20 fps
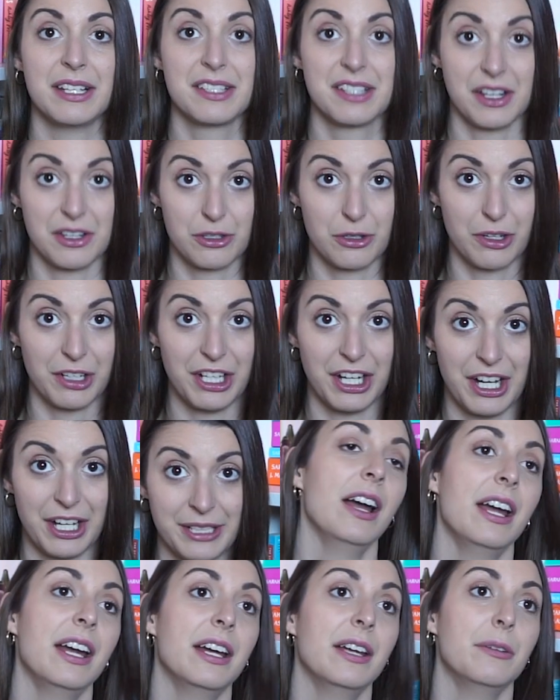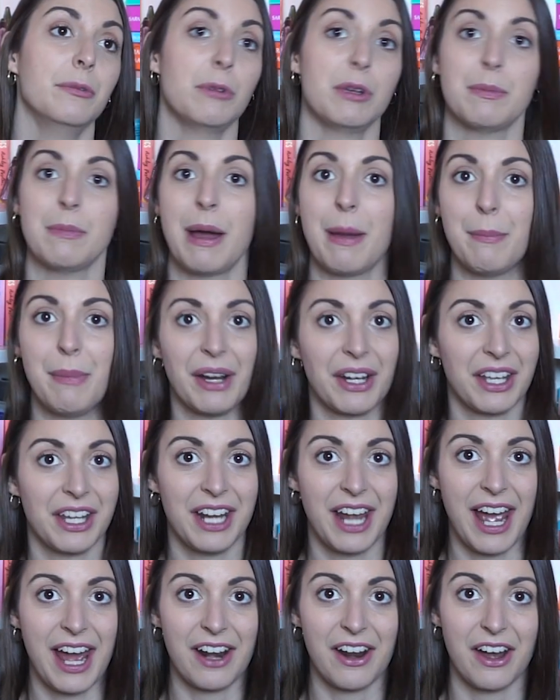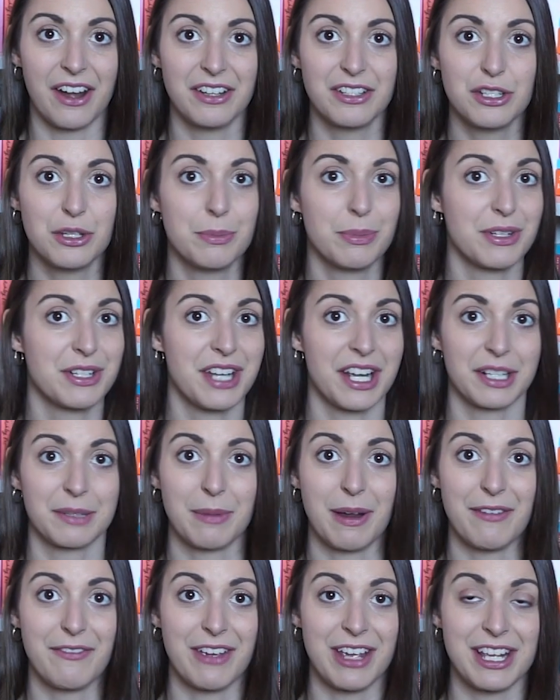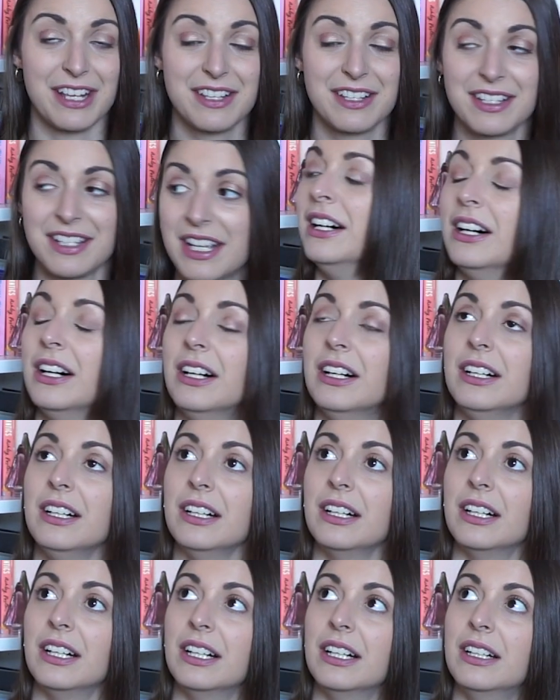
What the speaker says: sunscreen on and with my bucket hat on to protect my face. Ugh,